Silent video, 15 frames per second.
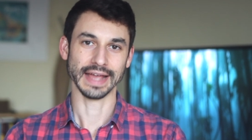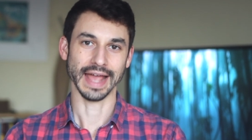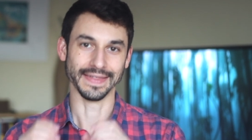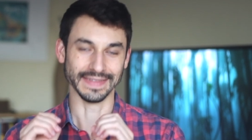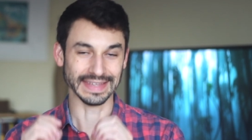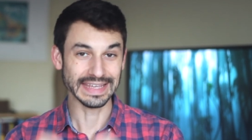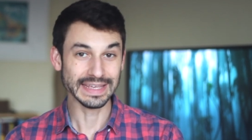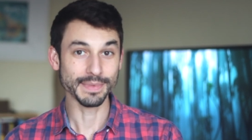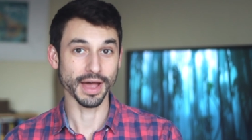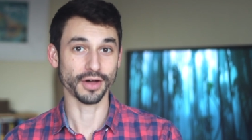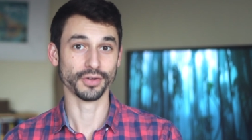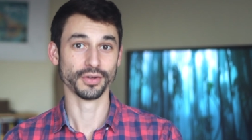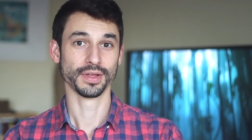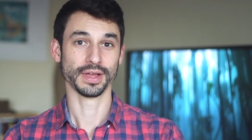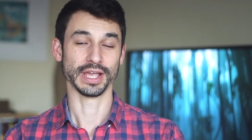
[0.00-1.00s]
And the
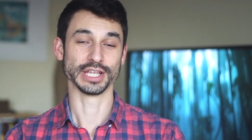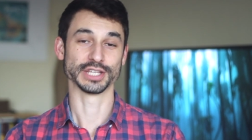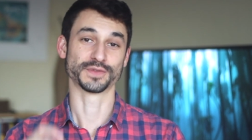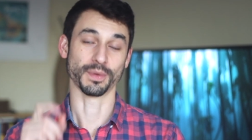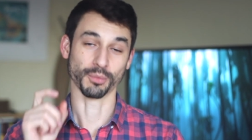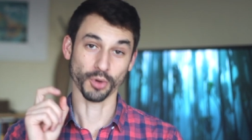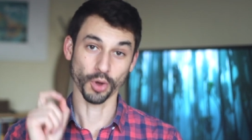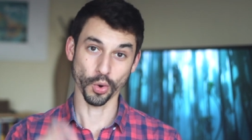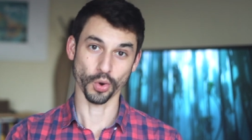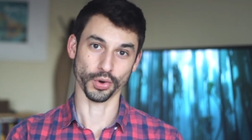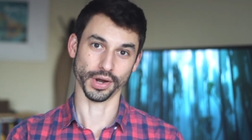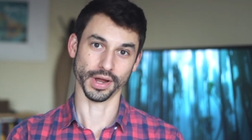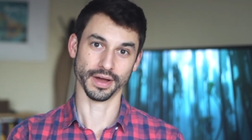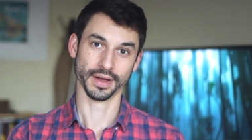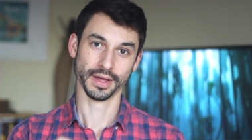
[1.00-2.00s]
email is from
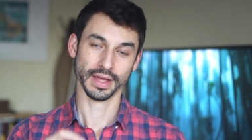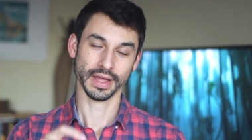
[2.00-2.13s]
Quora,